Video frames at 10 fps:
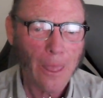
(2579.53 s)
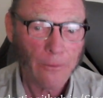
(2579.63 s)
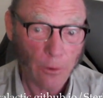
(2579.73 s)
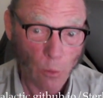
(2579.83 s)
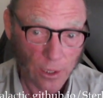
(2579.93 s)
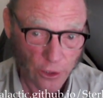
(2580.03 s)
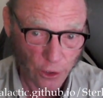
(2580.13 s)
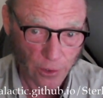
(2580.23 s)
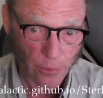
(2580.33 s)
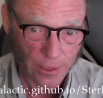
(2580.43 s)
for what
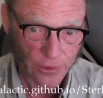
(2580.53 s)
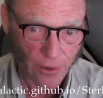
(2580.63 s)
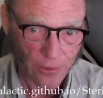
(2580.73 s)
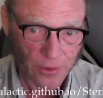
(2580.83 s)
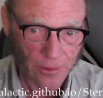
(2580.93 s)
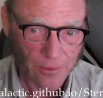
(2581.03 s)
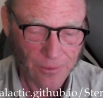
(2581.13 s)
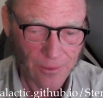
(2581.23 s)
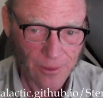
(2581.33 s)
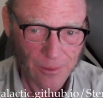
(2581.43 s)
should result.
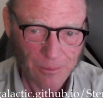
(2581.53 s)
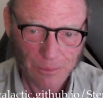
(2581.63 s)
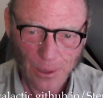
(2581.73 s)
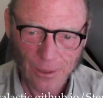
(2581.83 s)
But